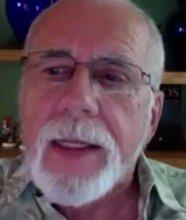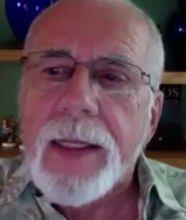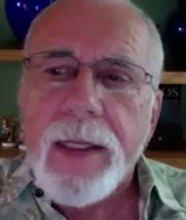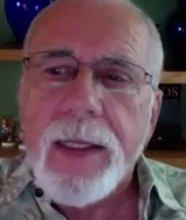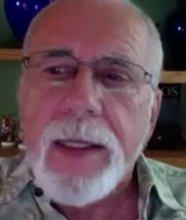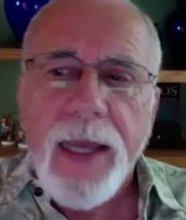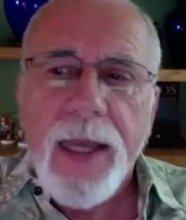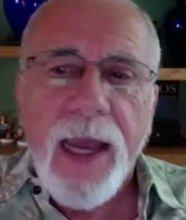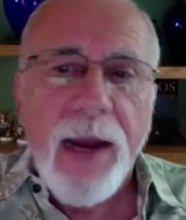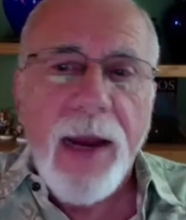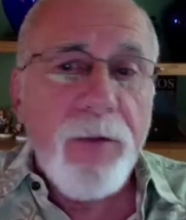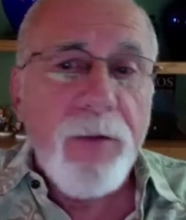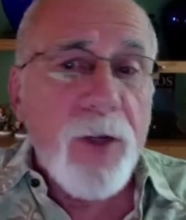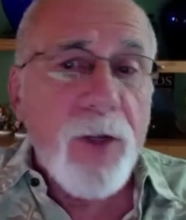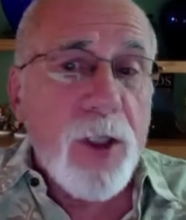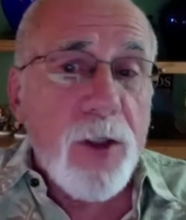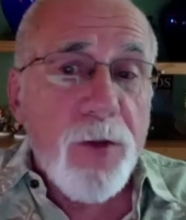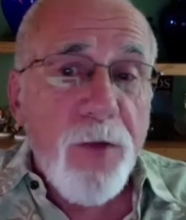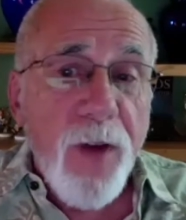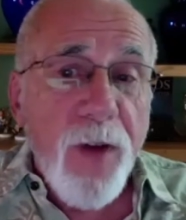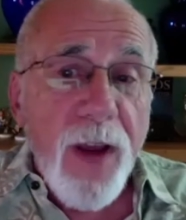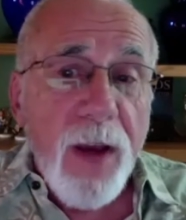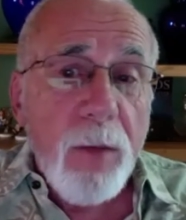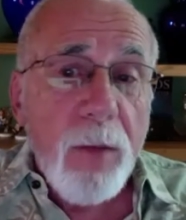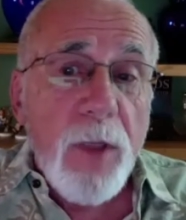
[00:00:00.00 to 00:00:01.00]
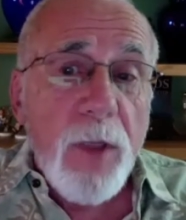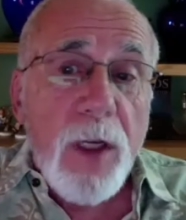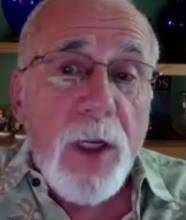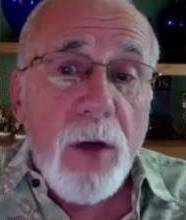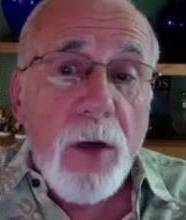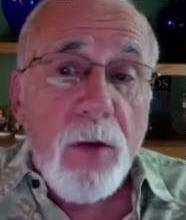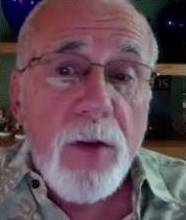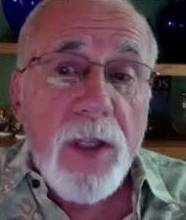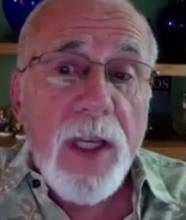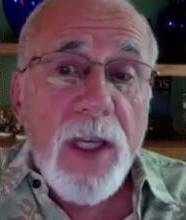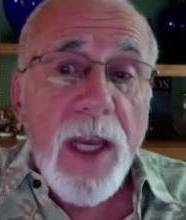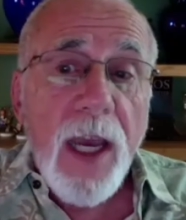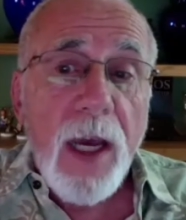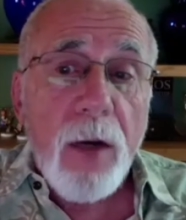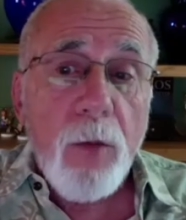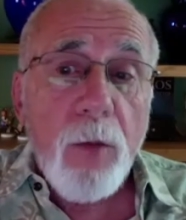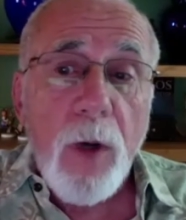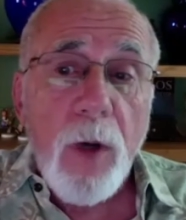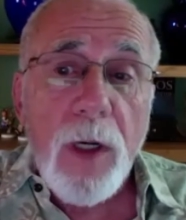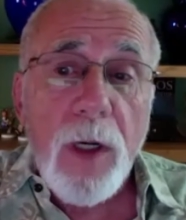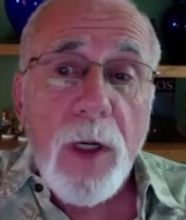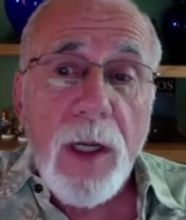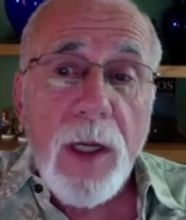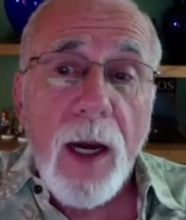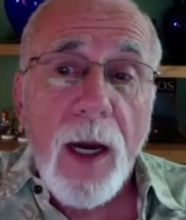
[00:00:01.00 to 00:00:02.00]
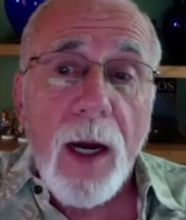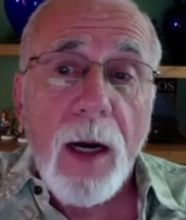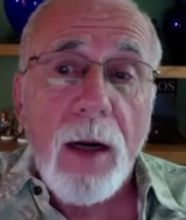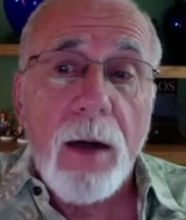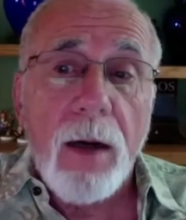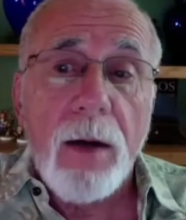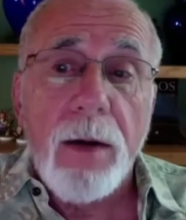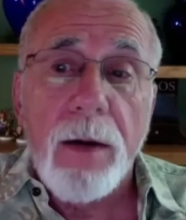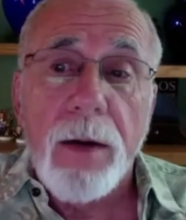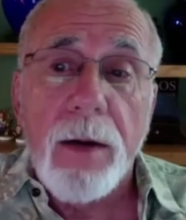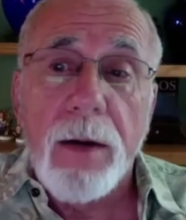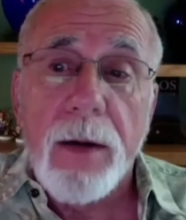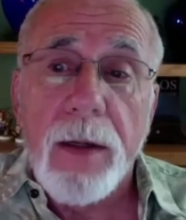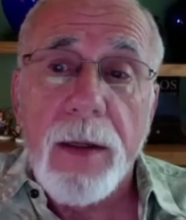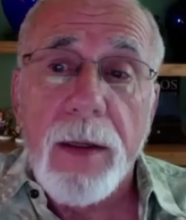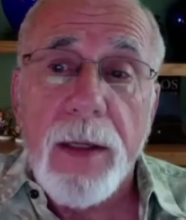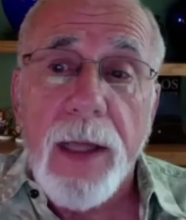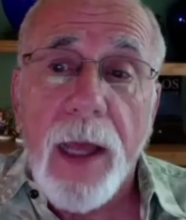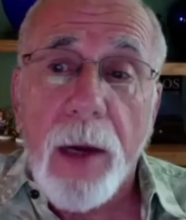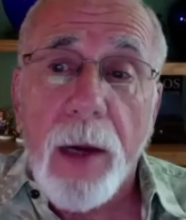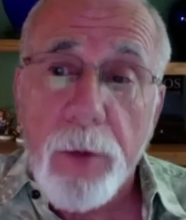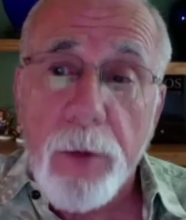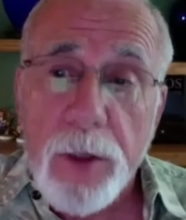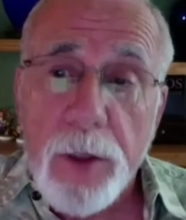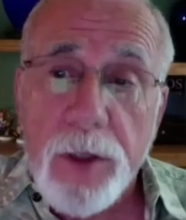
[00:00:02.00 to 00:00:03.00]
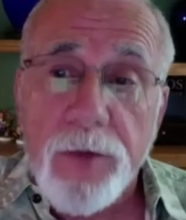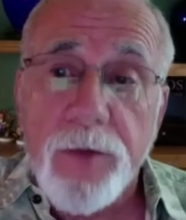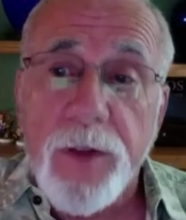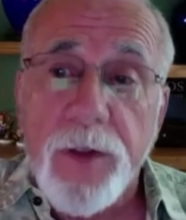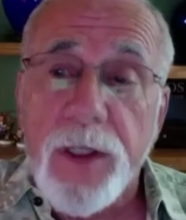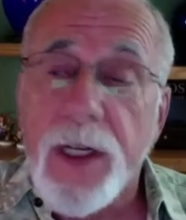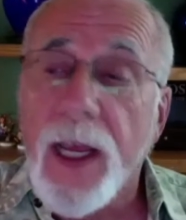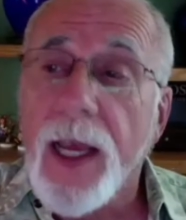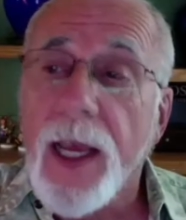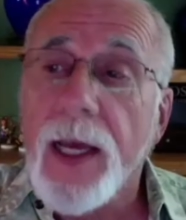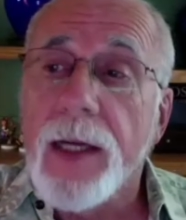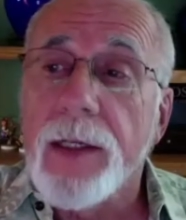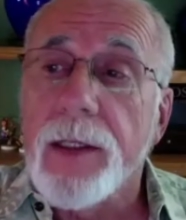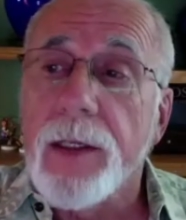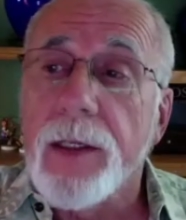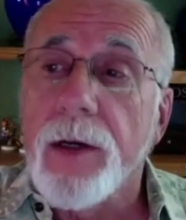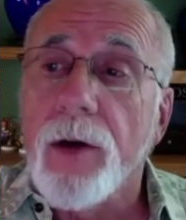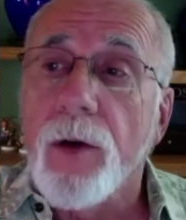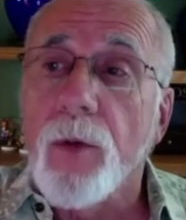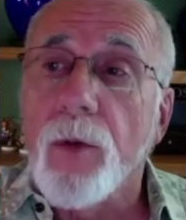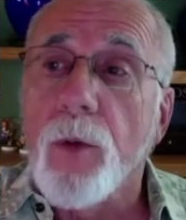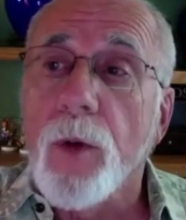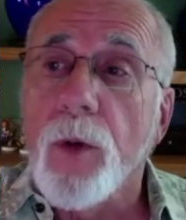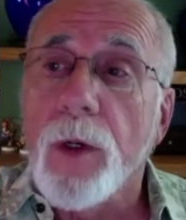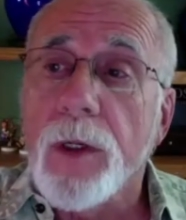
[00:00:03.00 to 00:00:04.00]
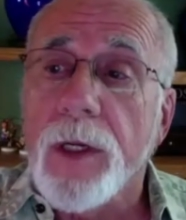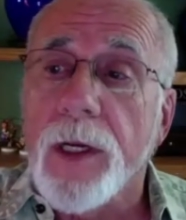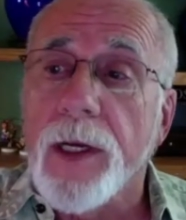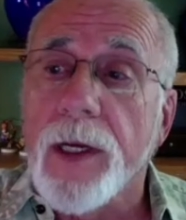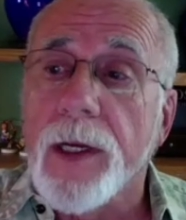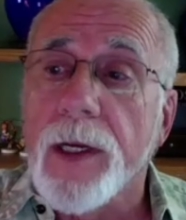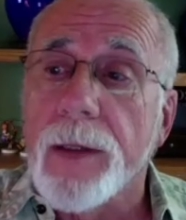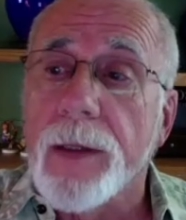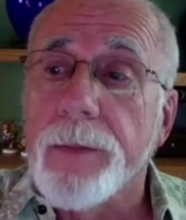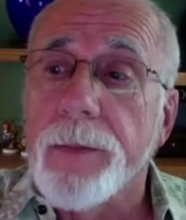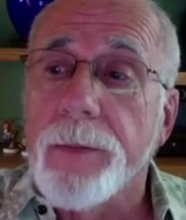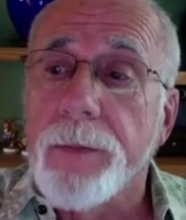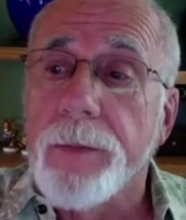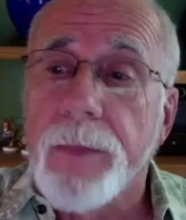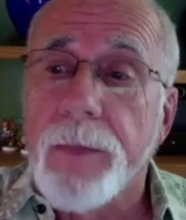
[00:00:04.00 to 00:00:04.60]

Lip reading: The average family only had one car, and that was for Dad to go to work in.